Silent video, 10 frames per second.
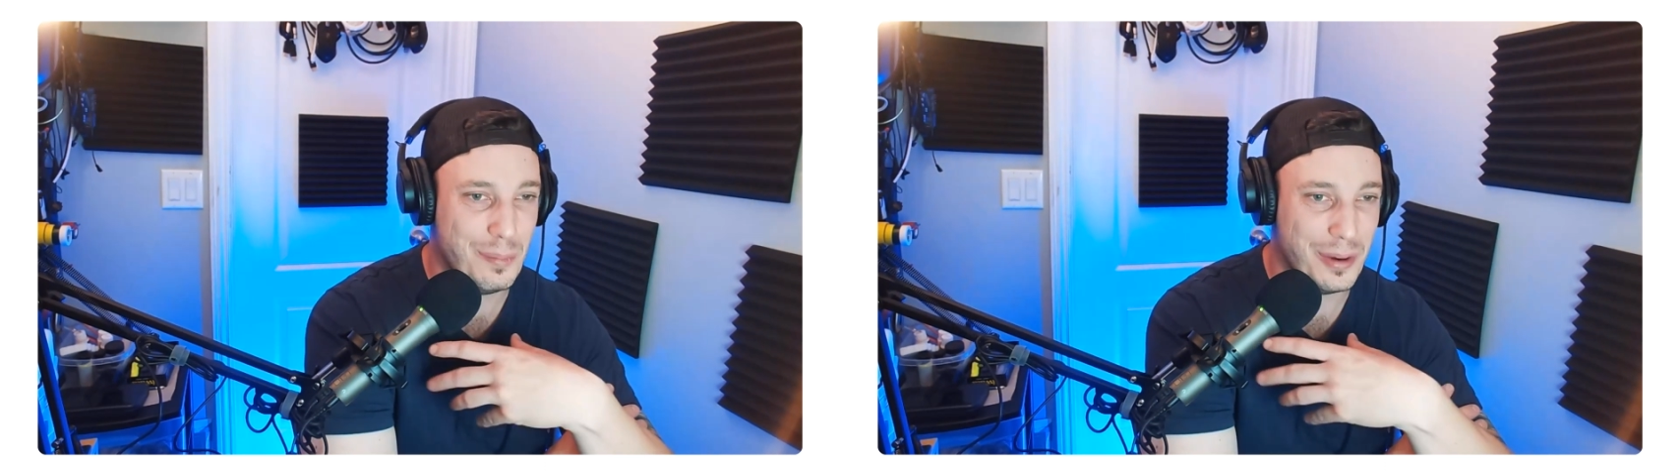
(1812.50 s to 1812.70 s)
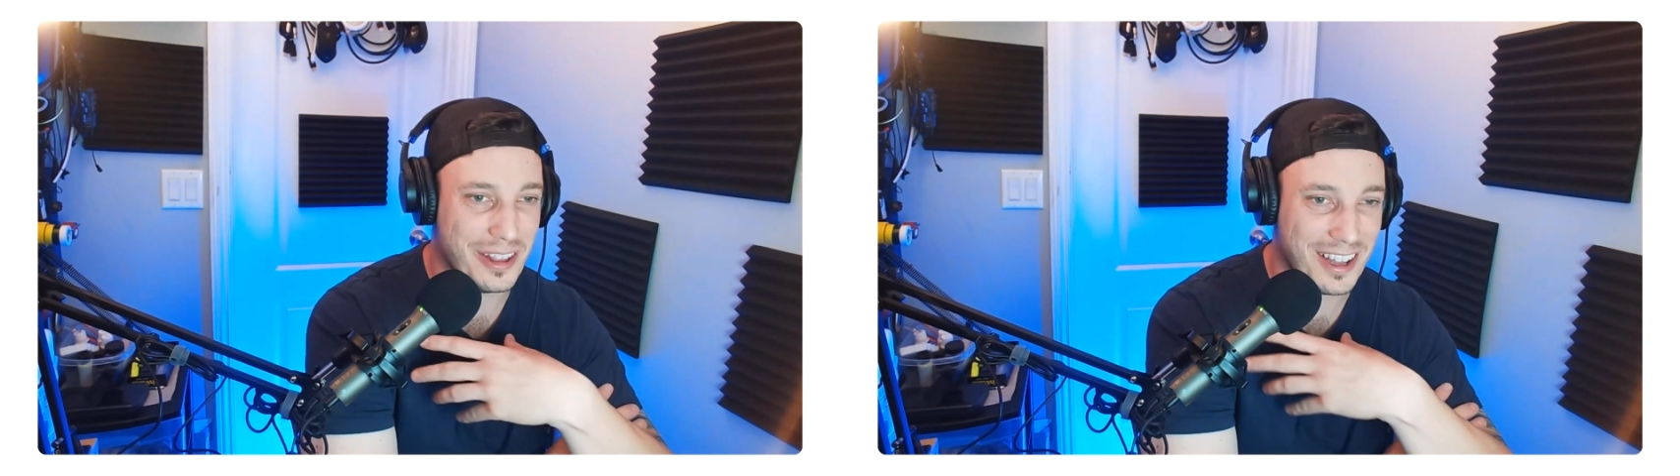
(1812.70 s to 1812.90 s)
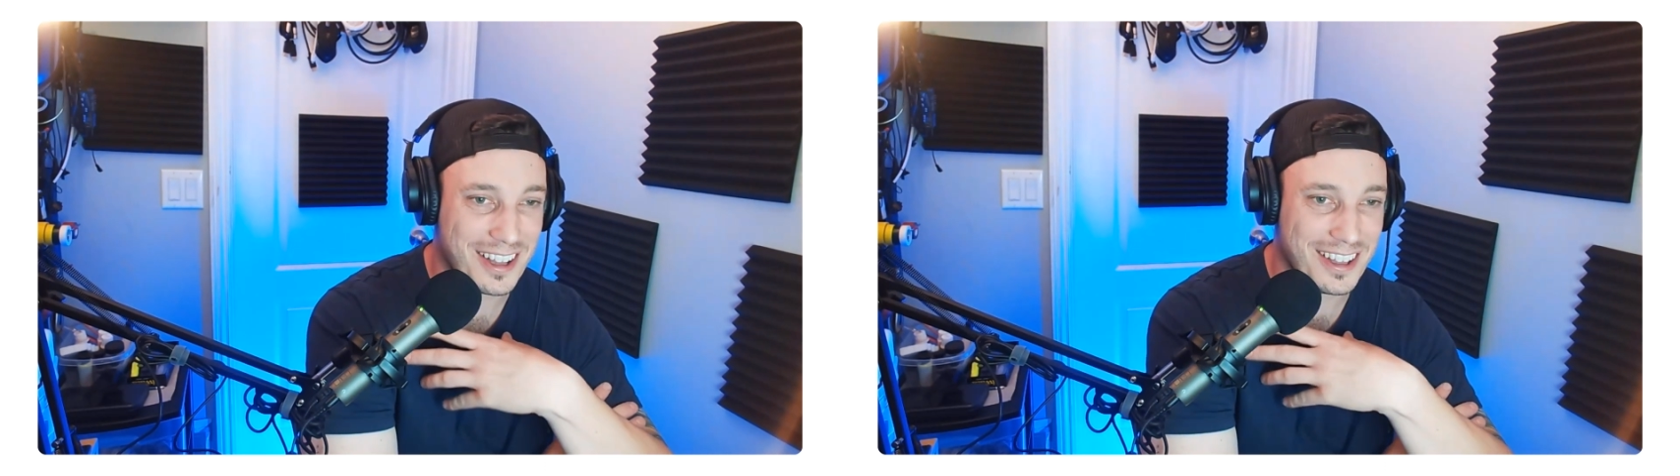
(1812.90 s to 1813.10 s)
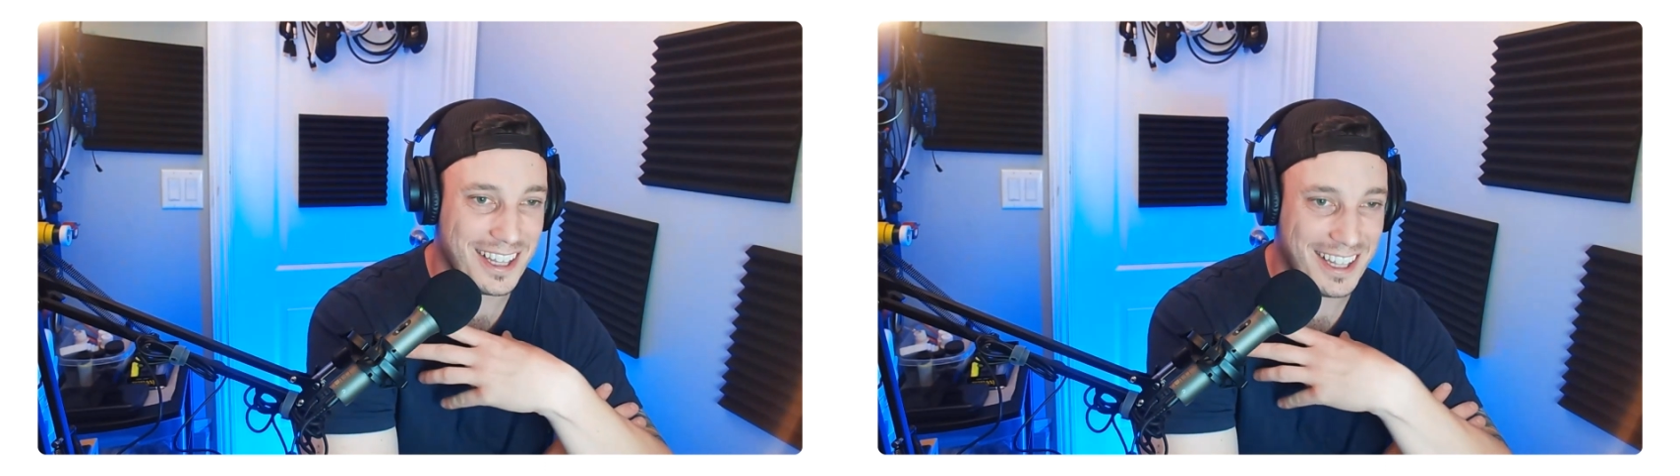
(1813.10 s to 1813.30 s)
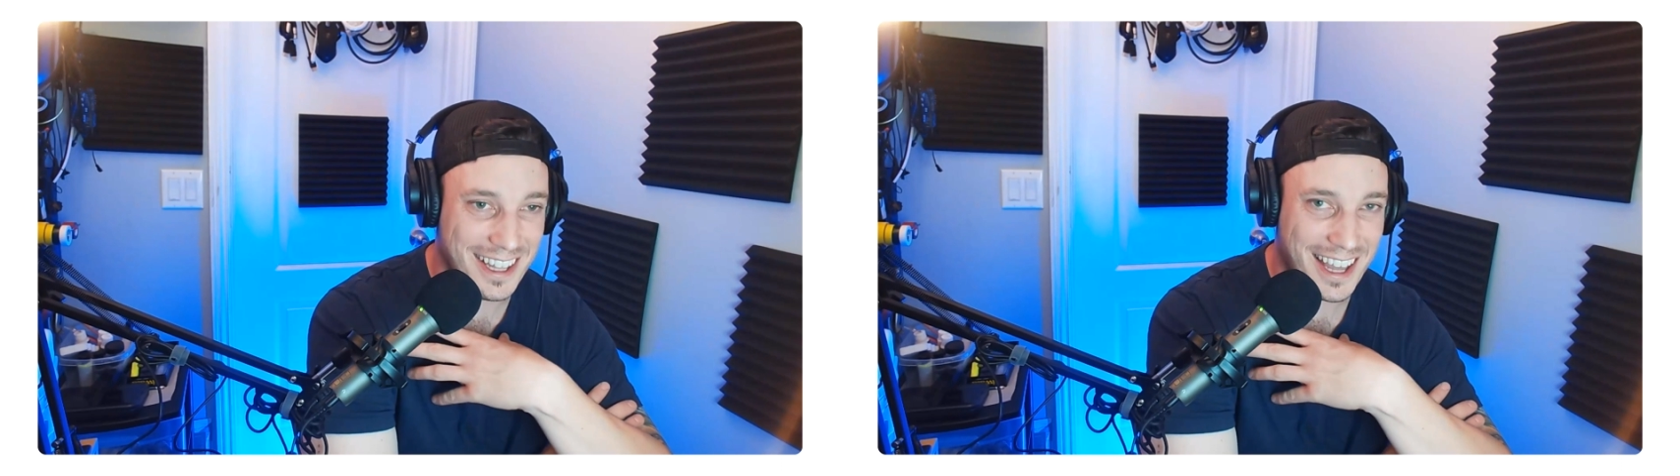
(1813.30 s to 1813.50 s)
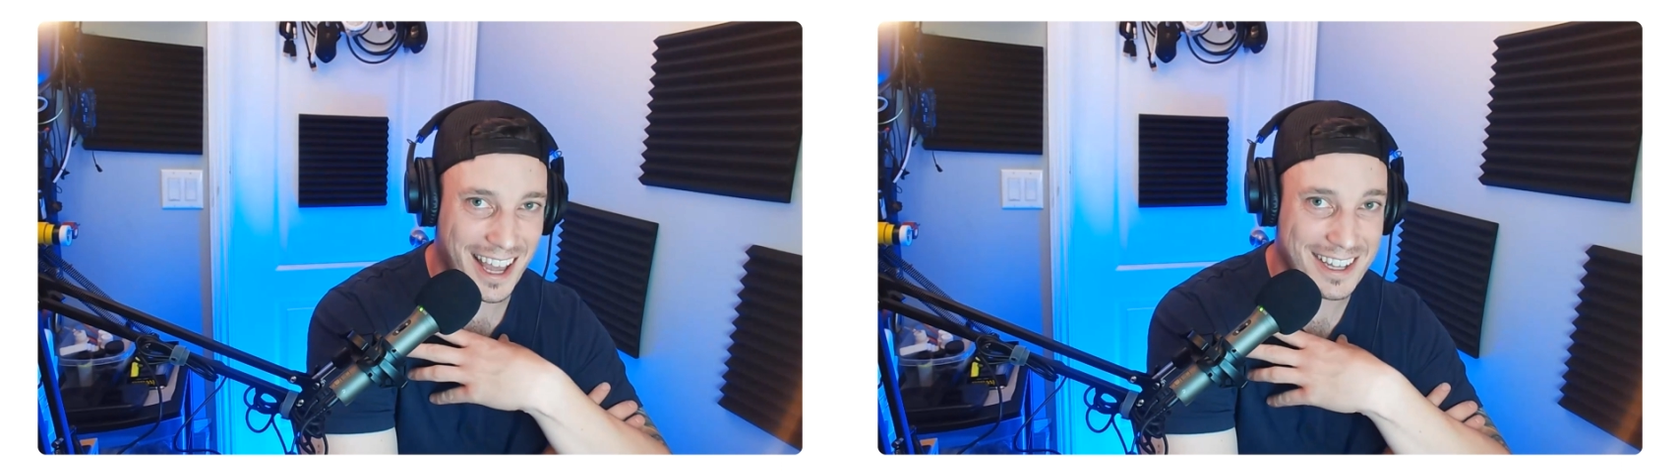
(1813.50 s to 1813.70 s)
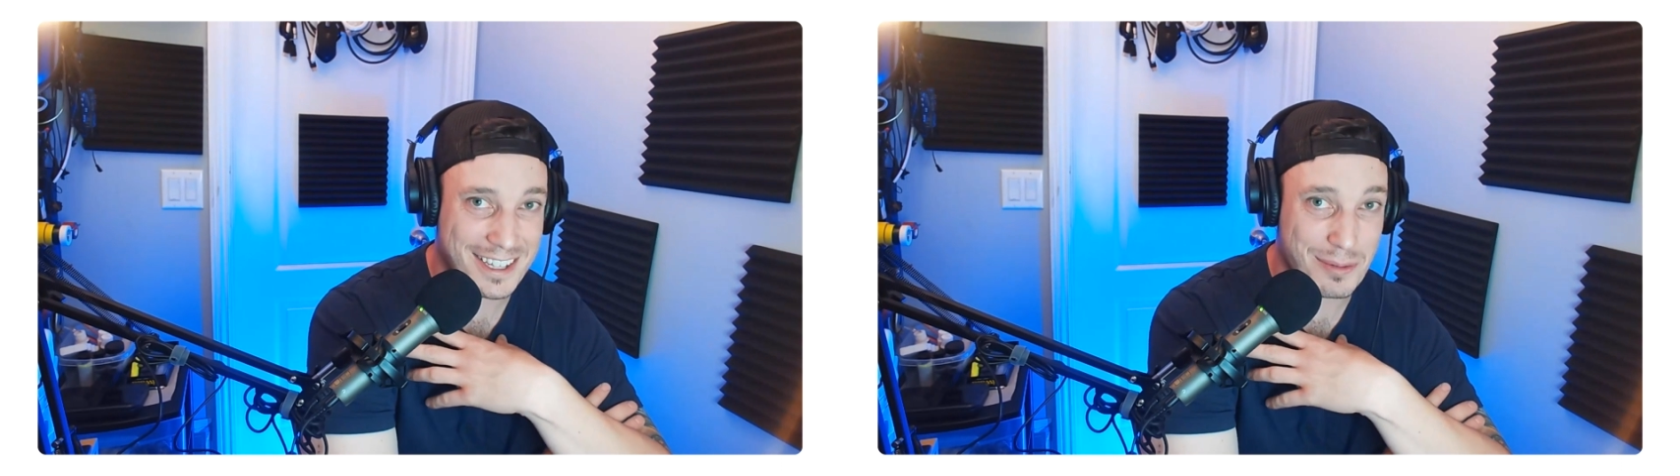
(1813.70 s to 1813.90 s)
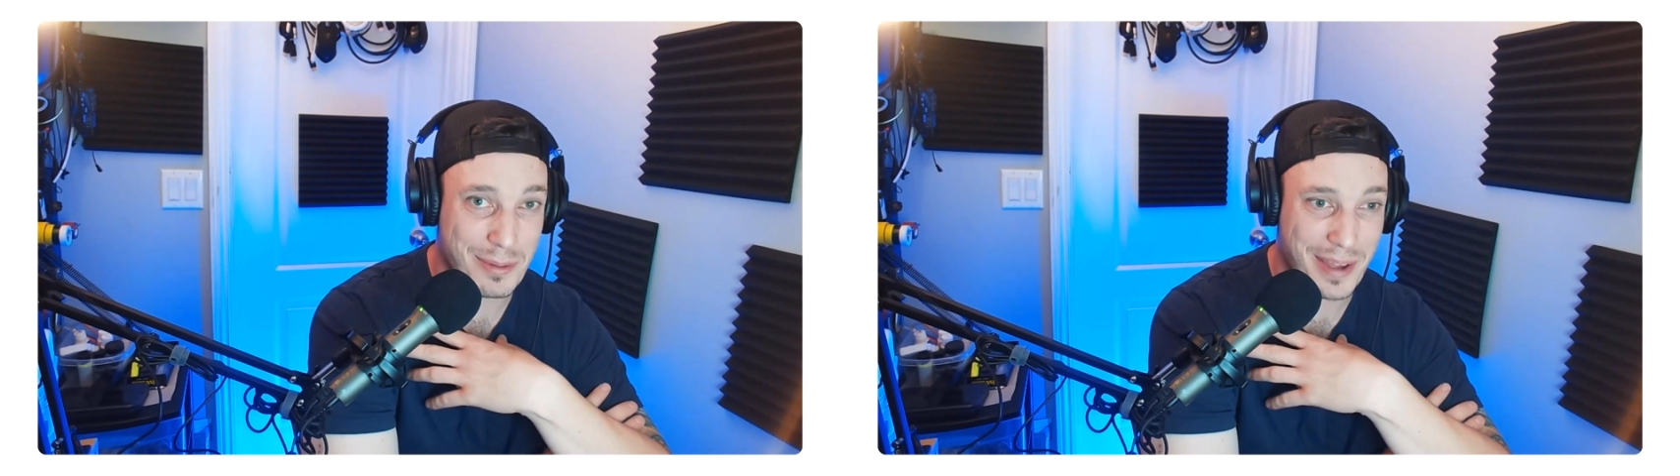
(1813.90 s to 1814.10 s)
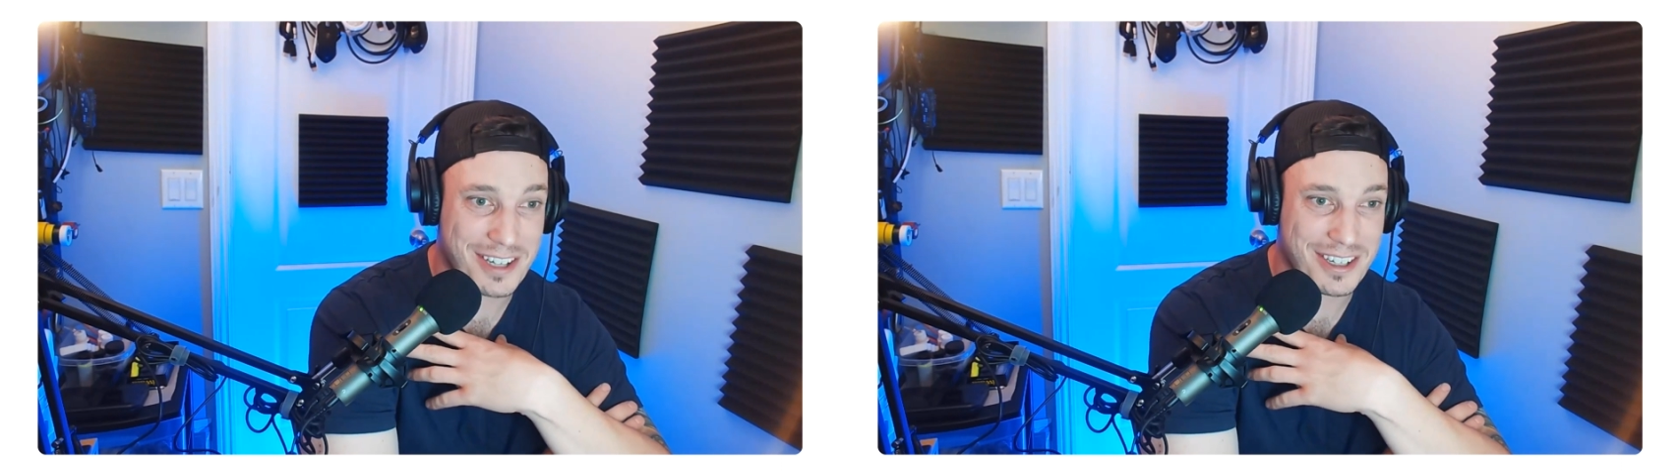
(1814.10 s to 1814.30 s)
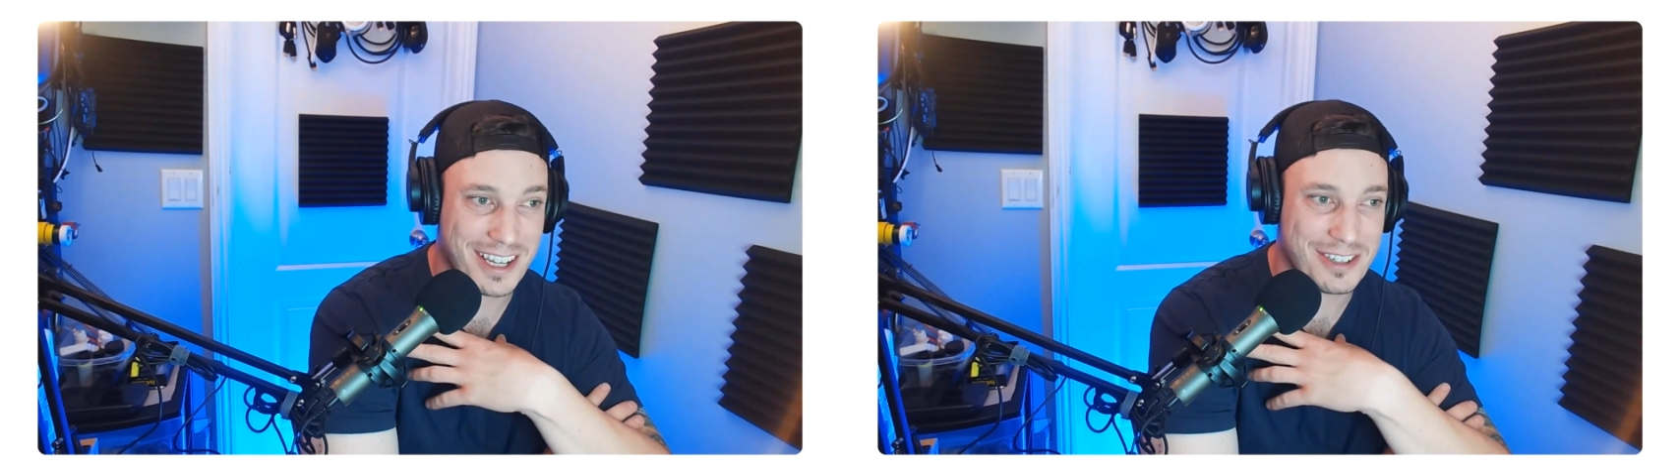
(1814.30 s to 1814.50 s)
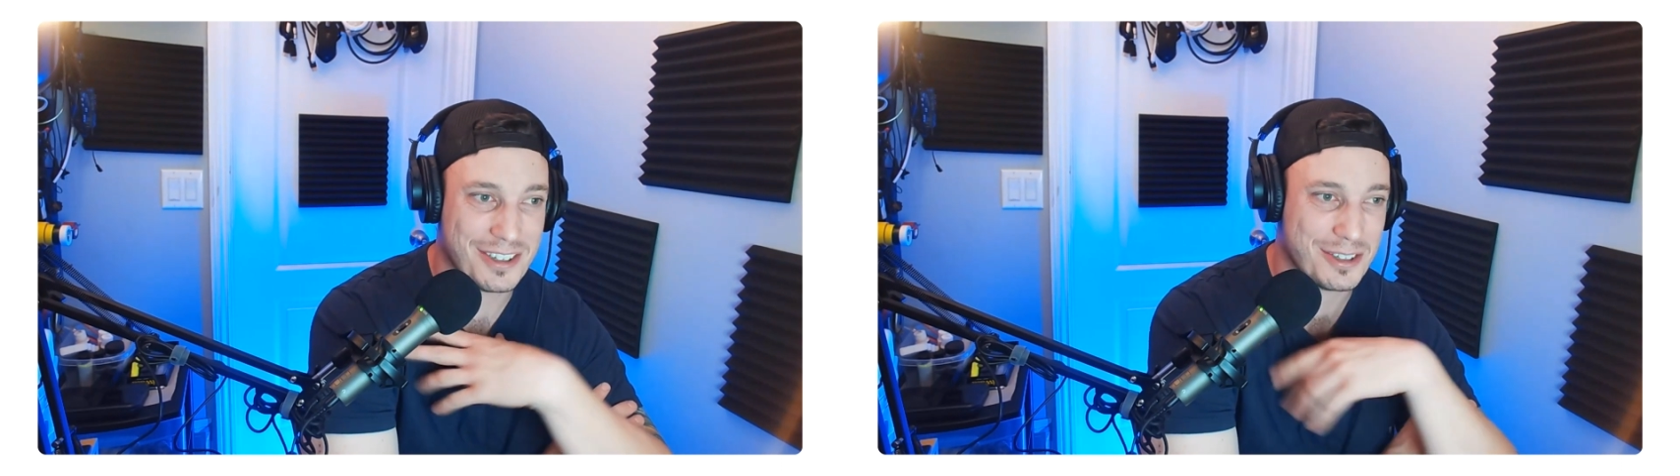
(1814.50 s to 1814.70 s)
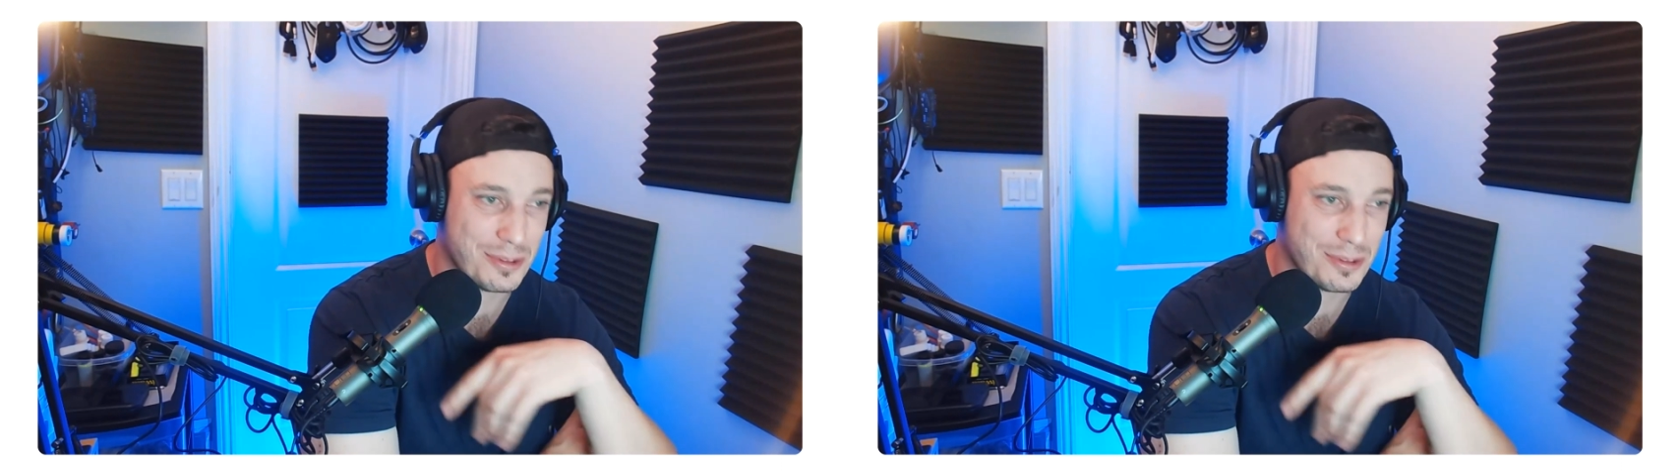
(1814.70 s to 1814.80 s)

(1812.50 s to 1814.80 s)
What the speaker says: but luckily he had some imagination.